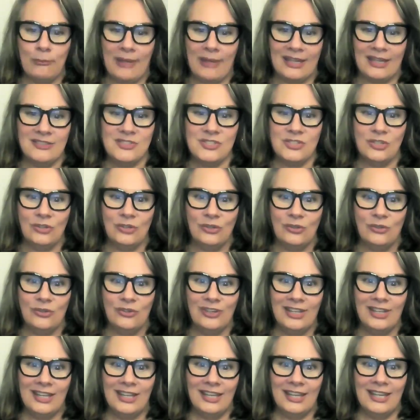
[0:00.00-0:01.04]
you're meant
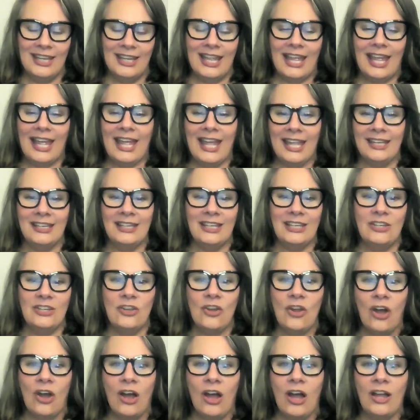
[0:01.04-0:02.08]
to, and
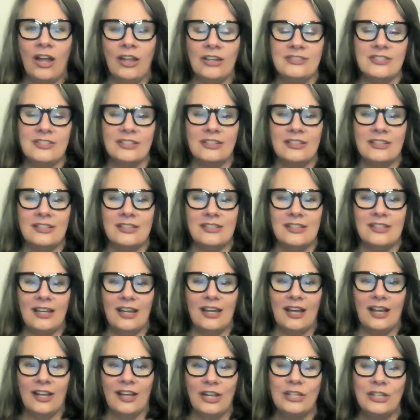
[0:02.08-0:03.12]
not
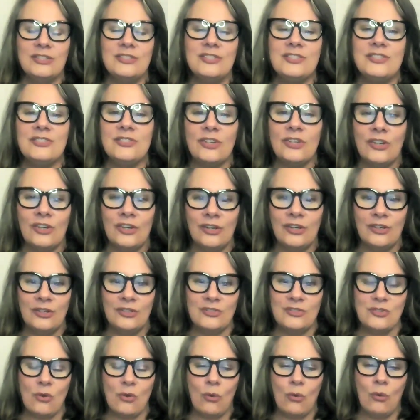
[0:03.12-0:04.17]

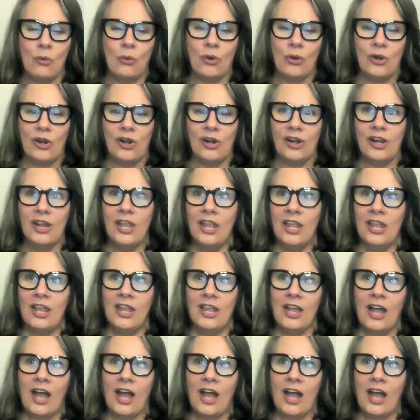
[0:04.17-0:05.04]
concerned or